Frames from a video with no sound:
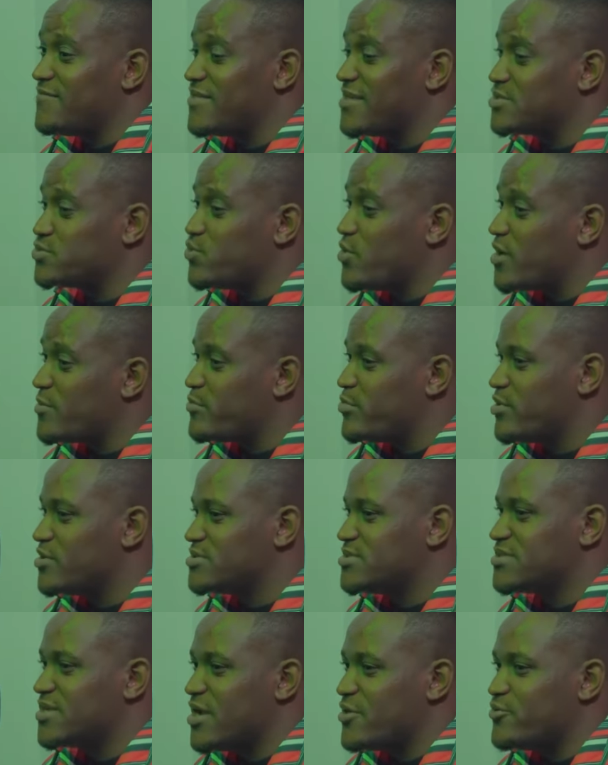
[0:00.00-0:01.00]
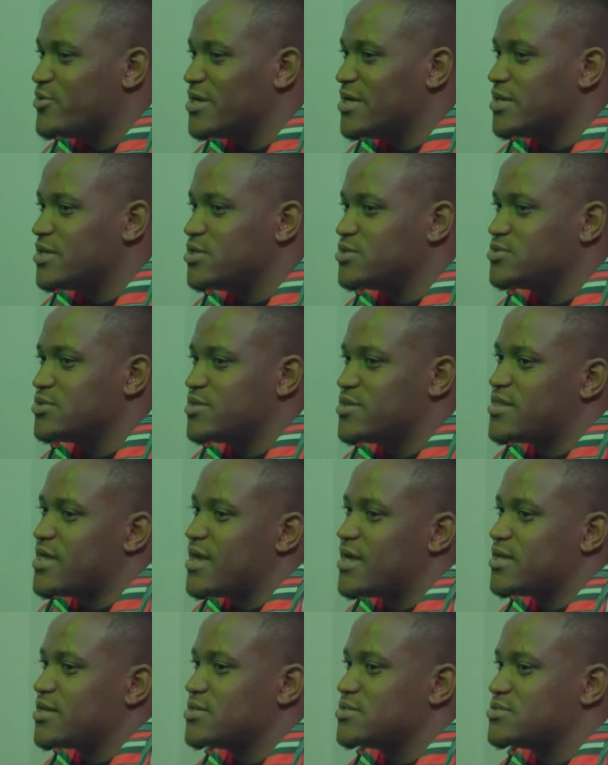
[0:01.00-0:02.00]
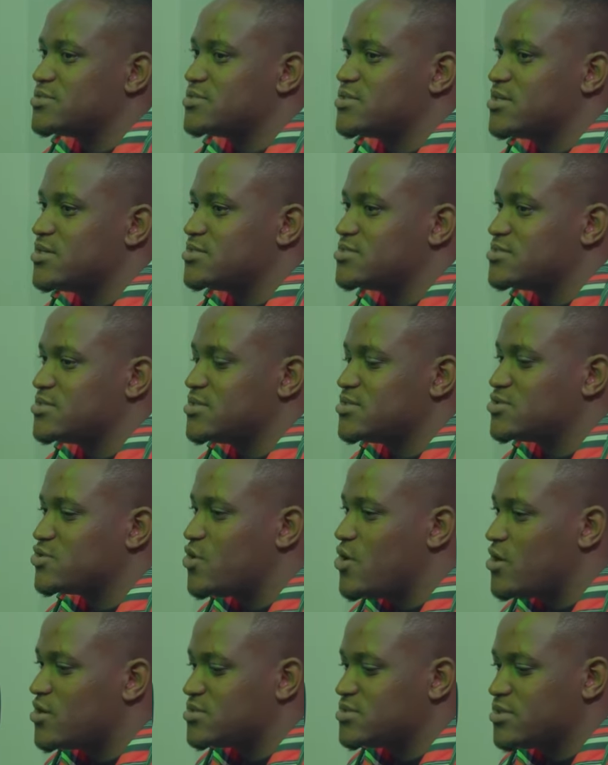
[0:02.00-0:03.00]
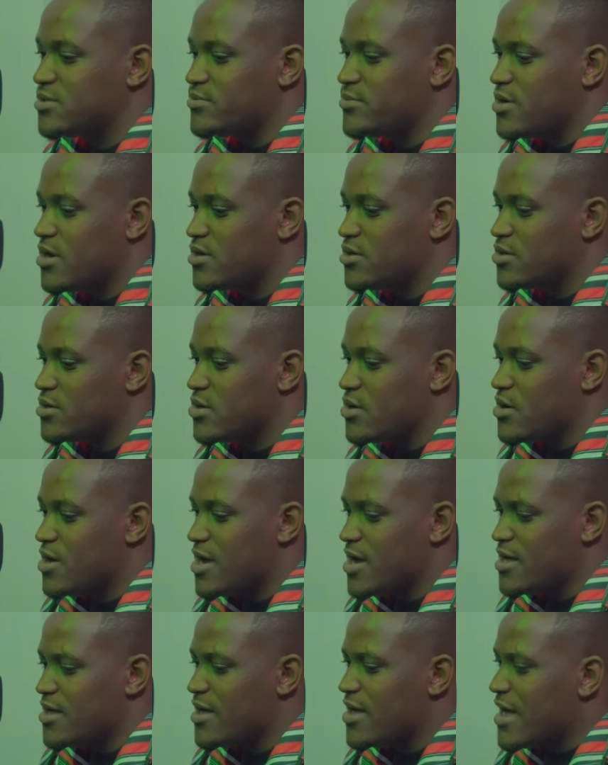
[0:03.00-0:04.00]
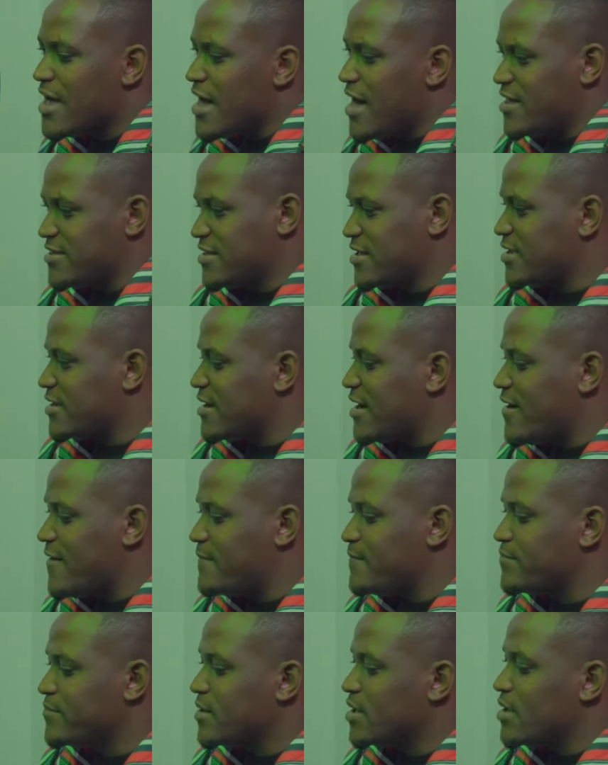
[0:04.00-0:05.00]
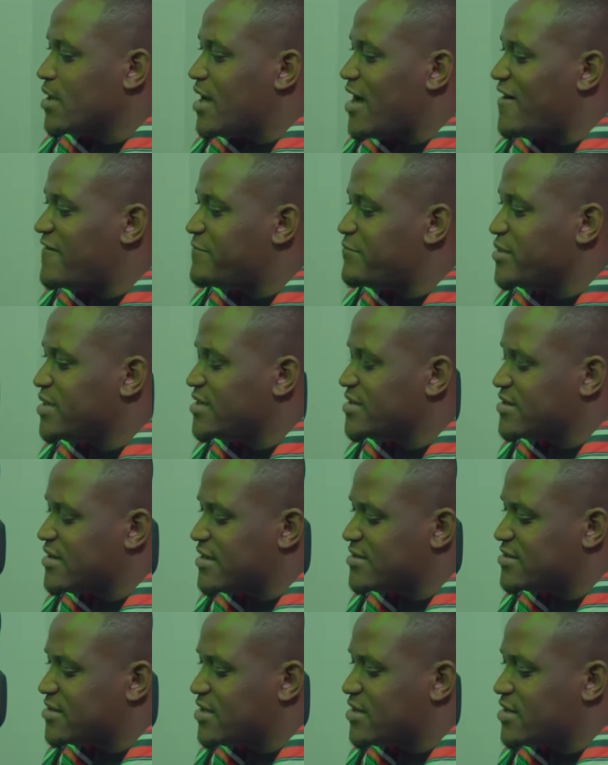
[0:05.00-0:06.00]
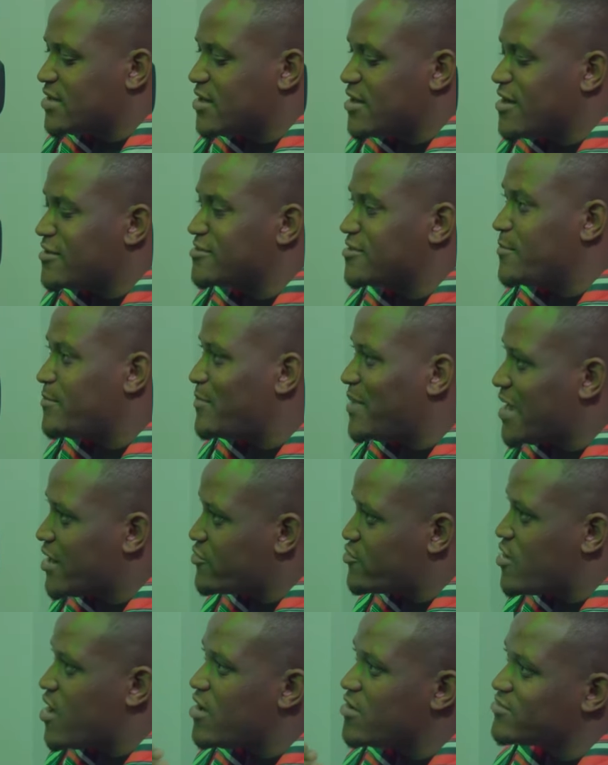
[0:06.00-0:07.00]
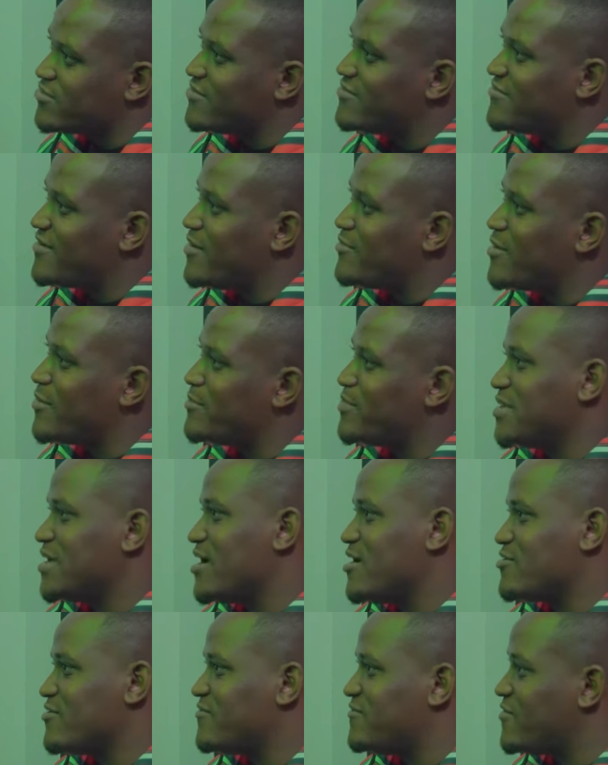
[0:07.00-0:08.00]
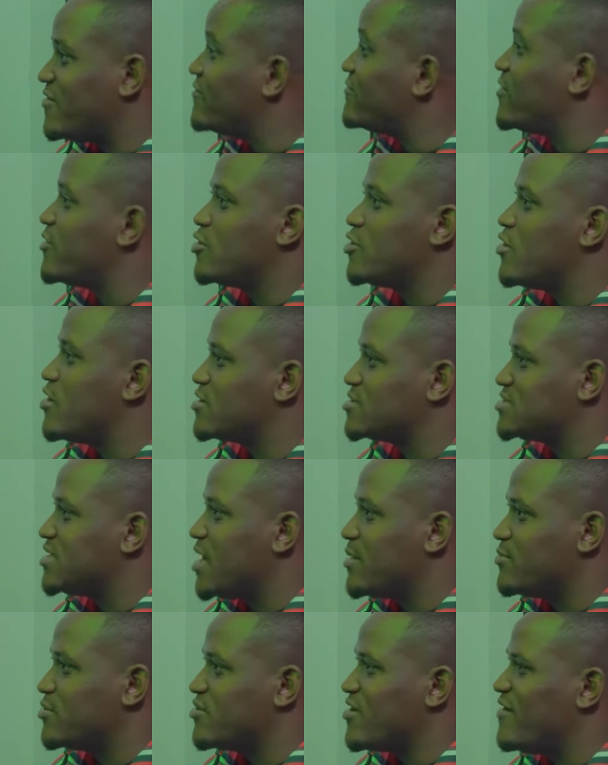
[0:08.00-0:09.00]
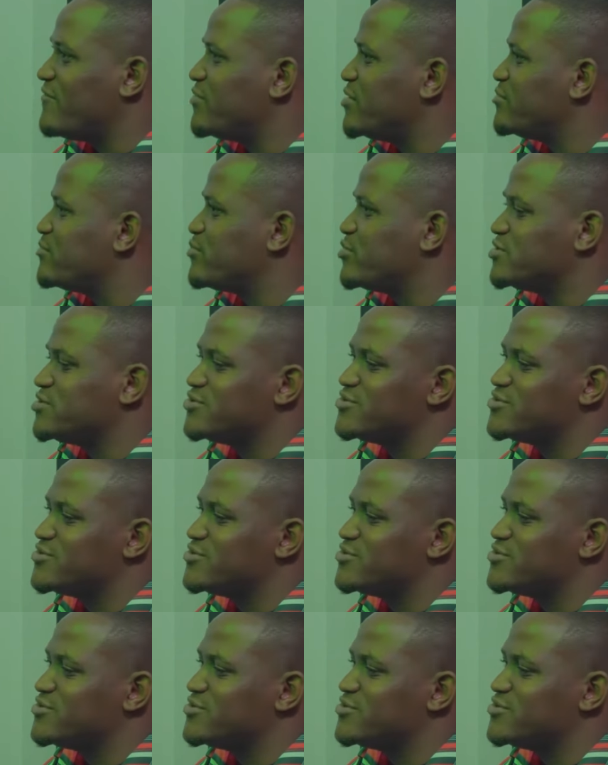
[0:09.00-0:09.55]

if there's one person I really need to thank is is is Gogzin, bro. You know, okay. I, I think um I've been at the at the background of Amapiano okay. for a very long time. You know, really,